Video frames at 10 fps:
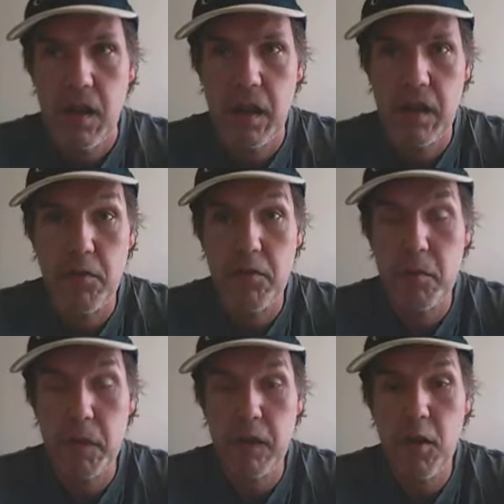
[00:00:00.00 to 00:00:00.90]
and there
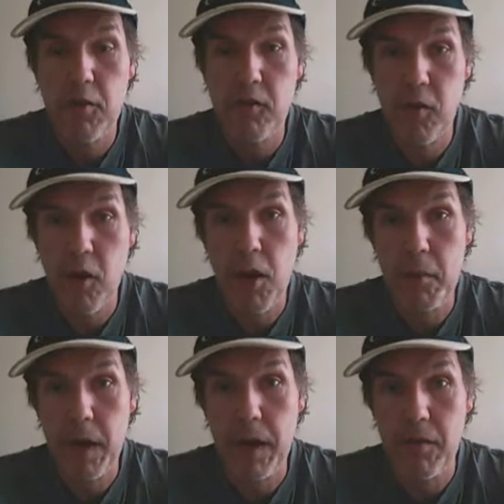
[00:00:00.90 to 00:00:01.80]
would be no
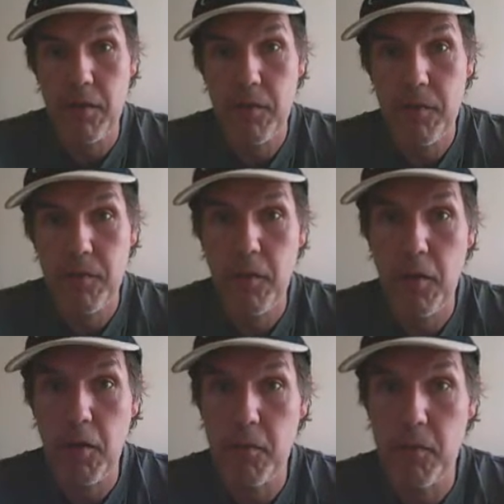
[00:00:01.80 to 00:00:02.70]
time out
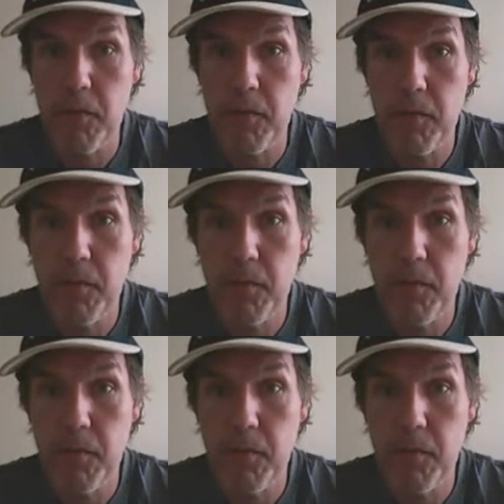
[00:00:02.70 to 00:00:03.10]
from your